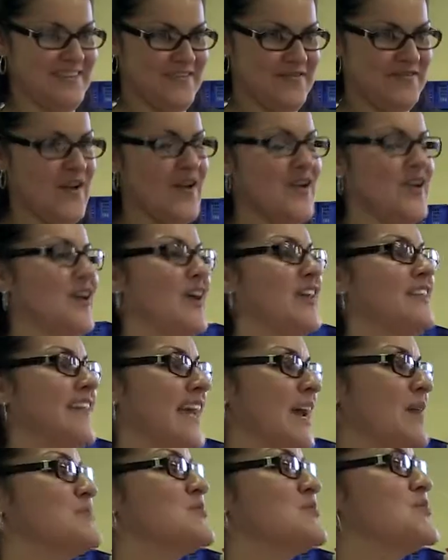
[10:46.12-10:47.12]
Very good.
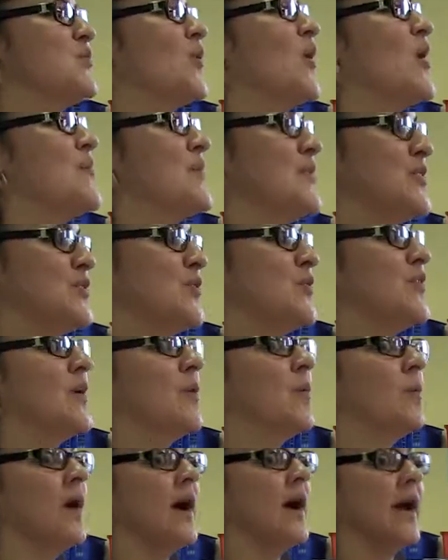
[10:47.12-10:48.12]
They absorb it through
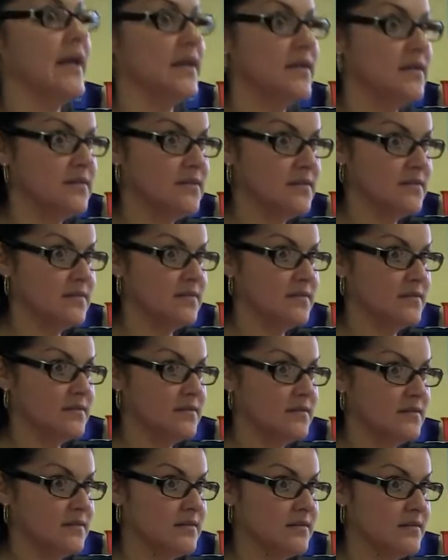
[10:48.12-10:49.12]
their what?
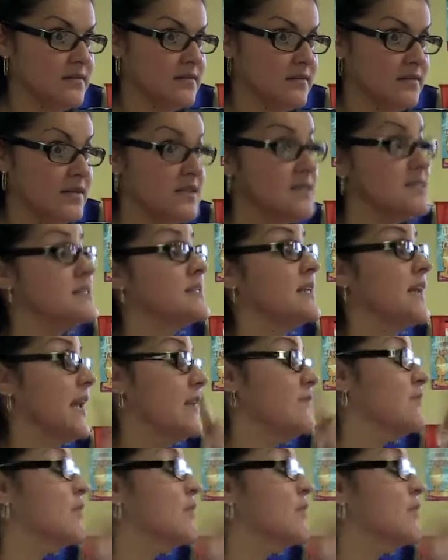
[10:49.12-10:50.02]
Skin.